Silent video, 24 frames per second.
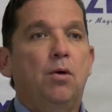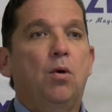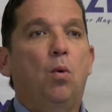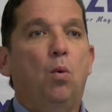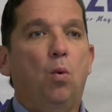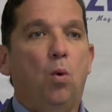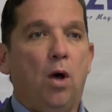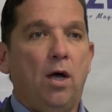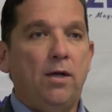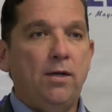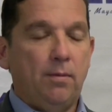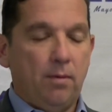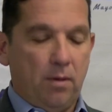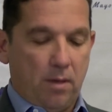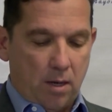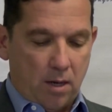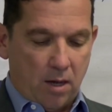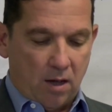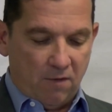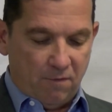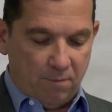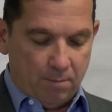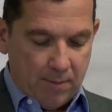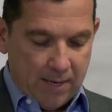One
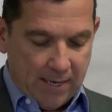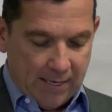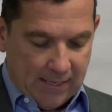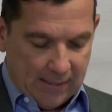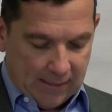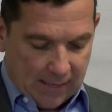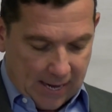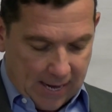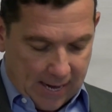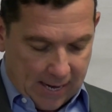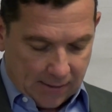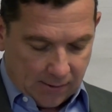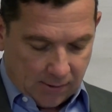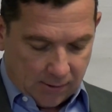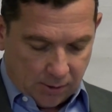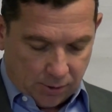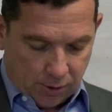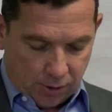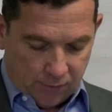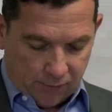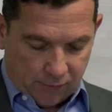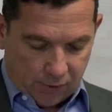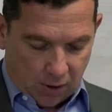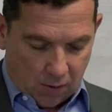of many lies
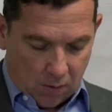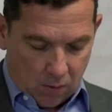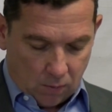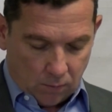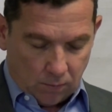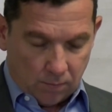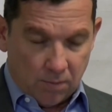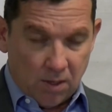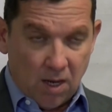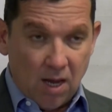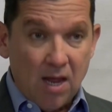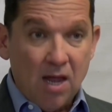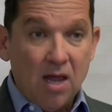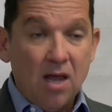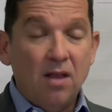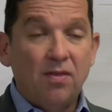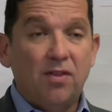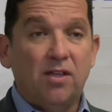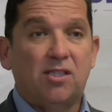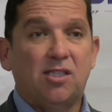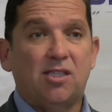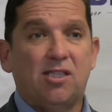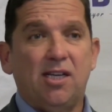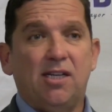that you've told.
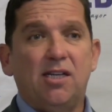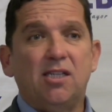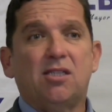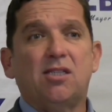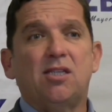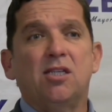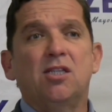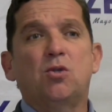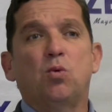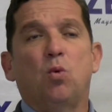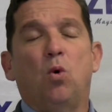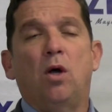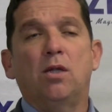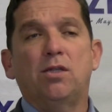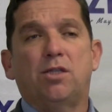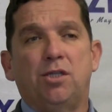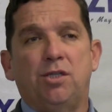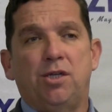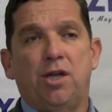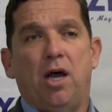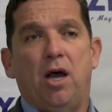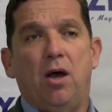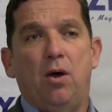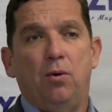The citizens want to
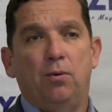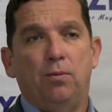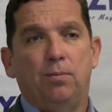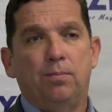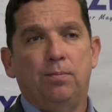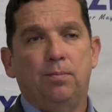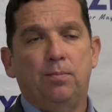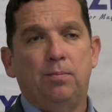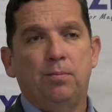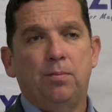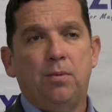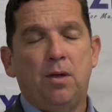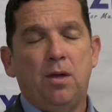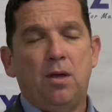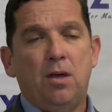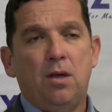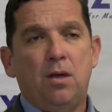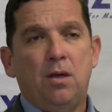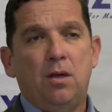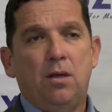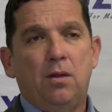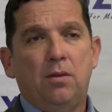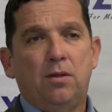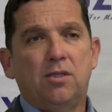know.
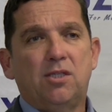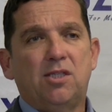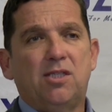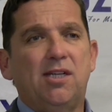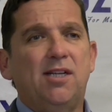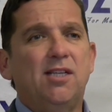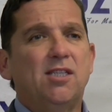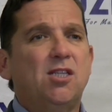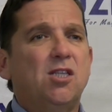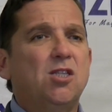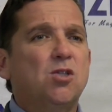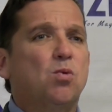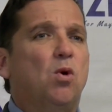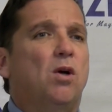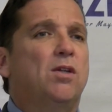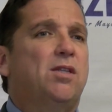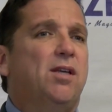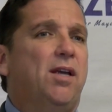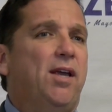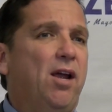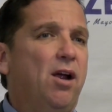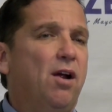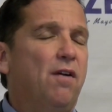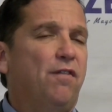The citizens want
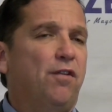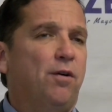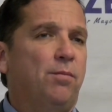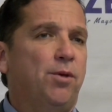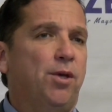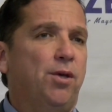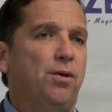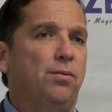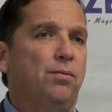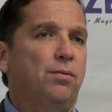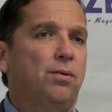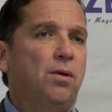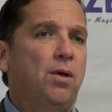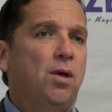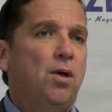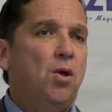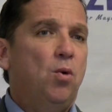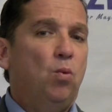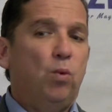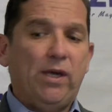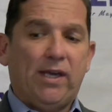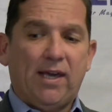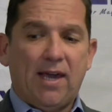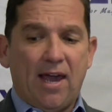to hear from you.
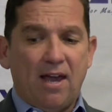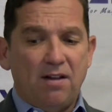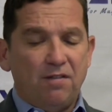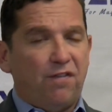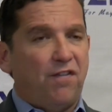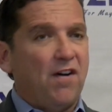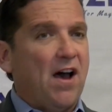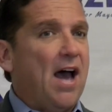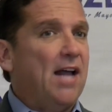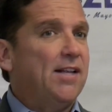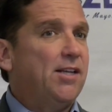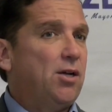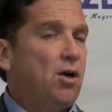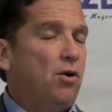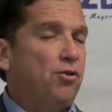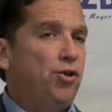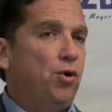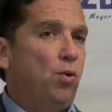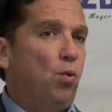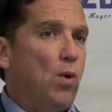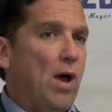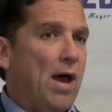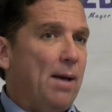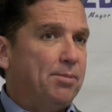We can't find it on
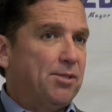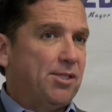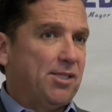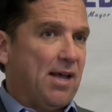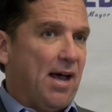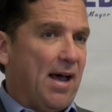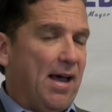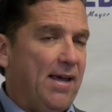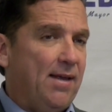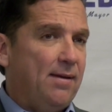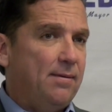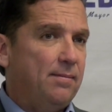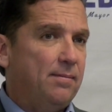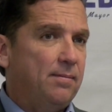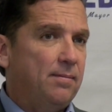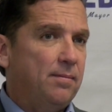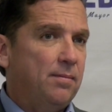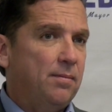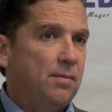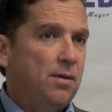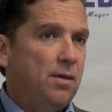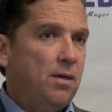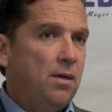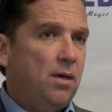your website
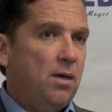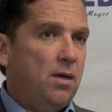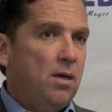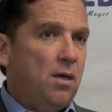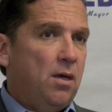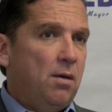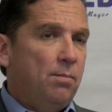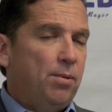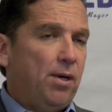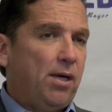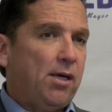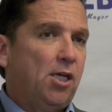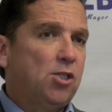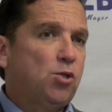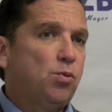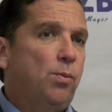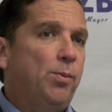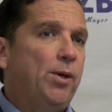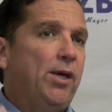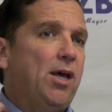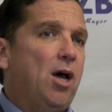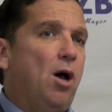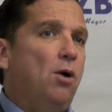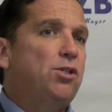because when
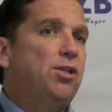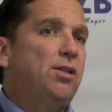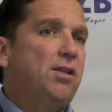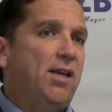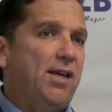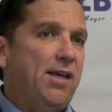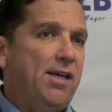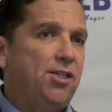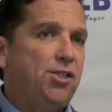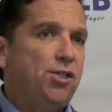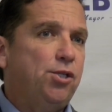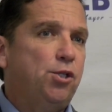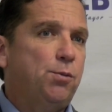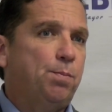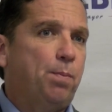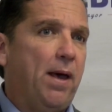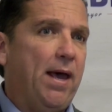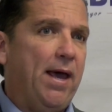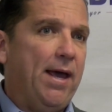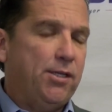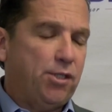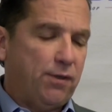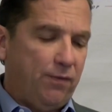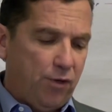we go to the issues
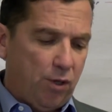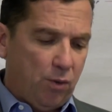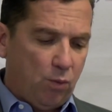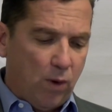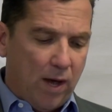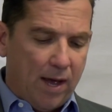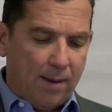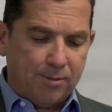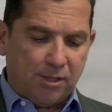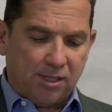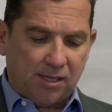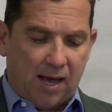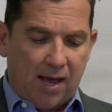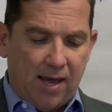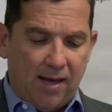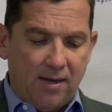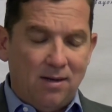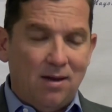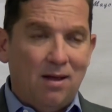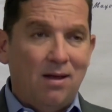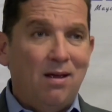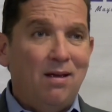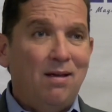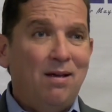page of your website,
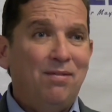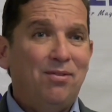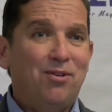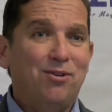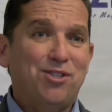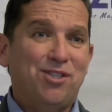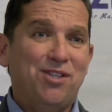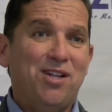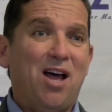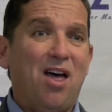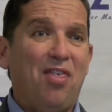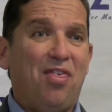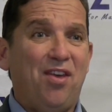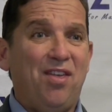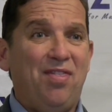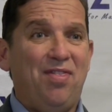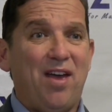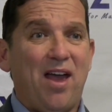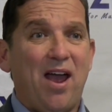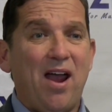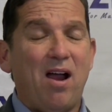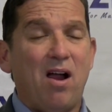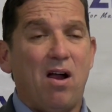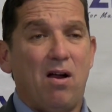there's nothing
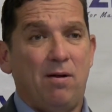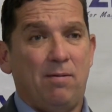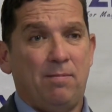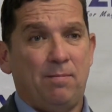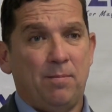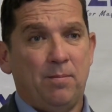there.